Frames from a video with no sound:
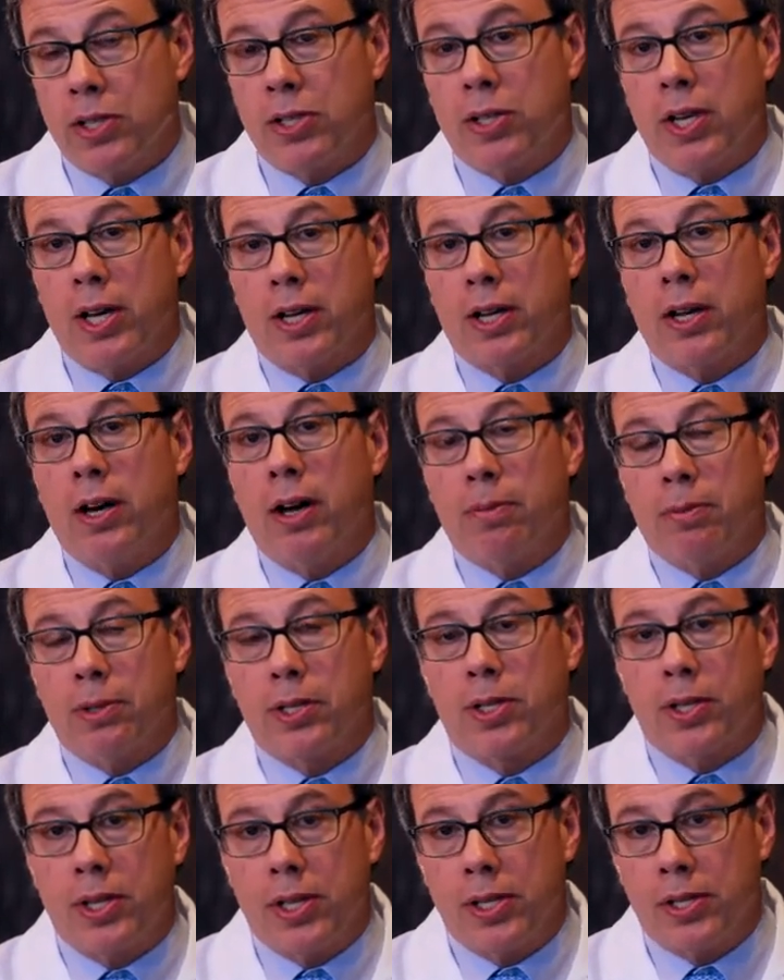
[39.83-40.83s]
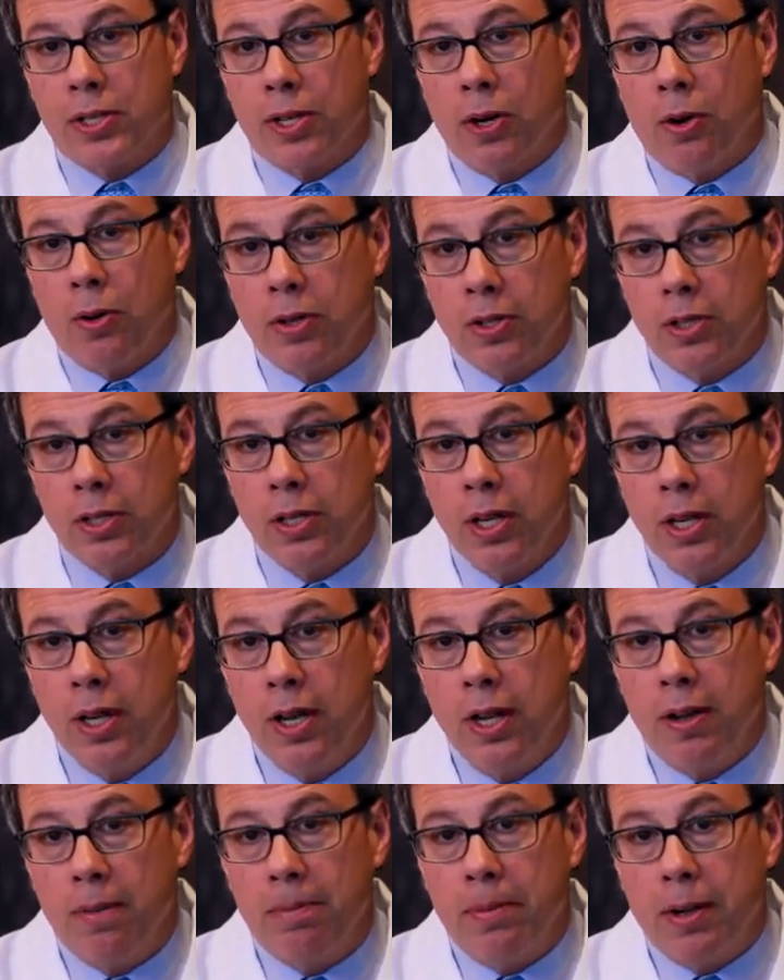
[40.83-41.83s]
they accomplish these goals.
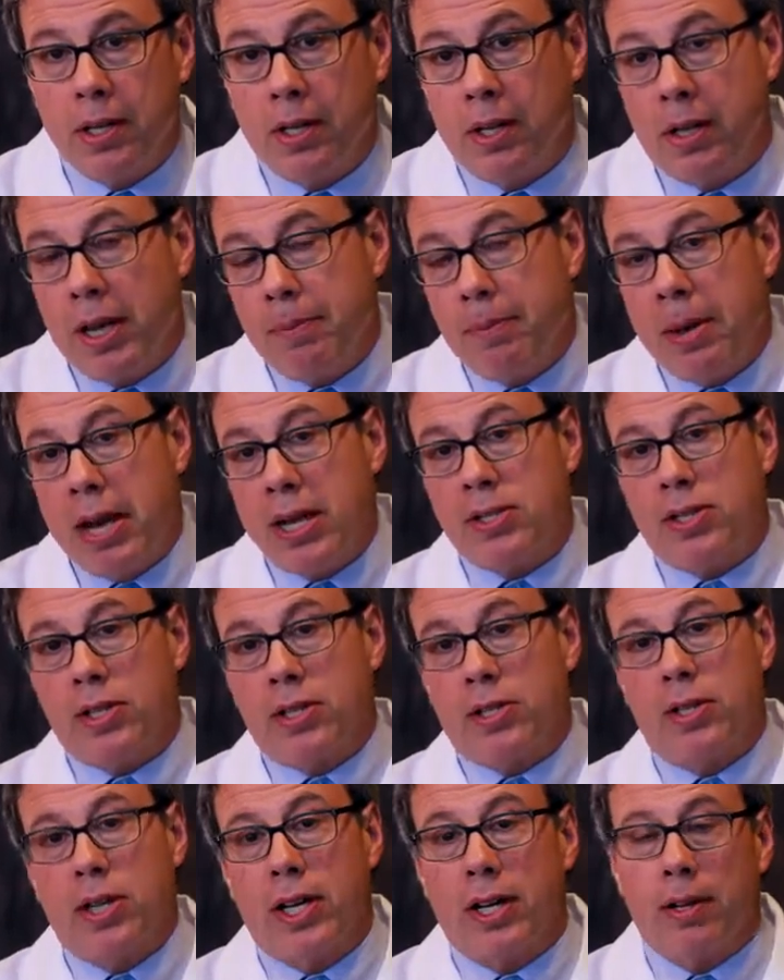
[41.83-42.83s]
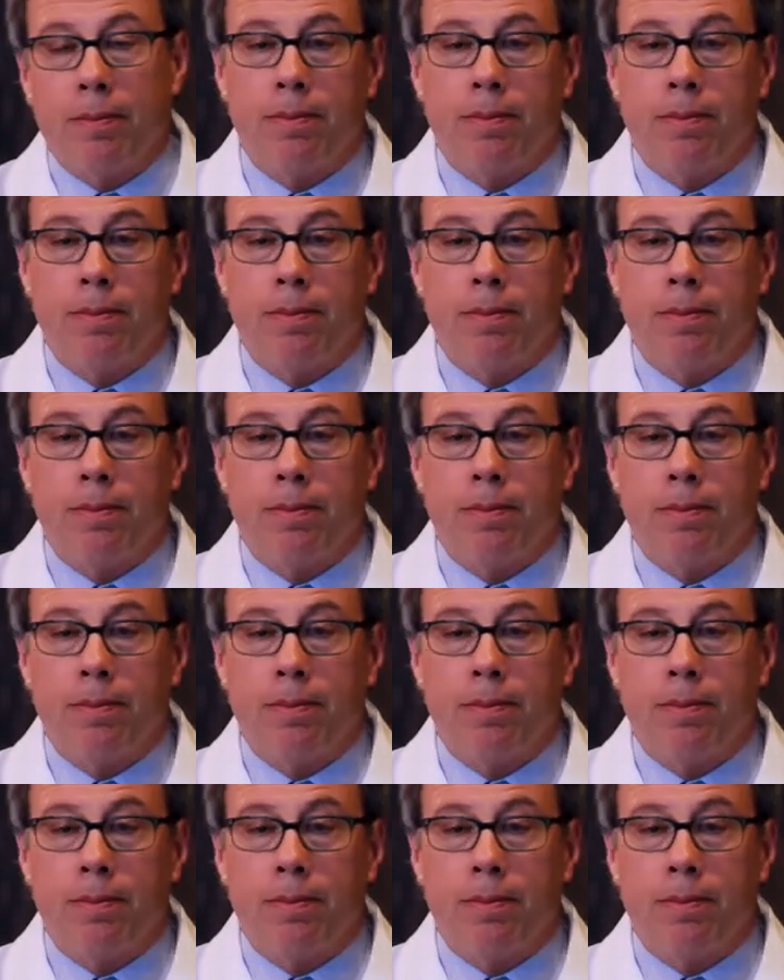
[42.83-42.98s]
But basically,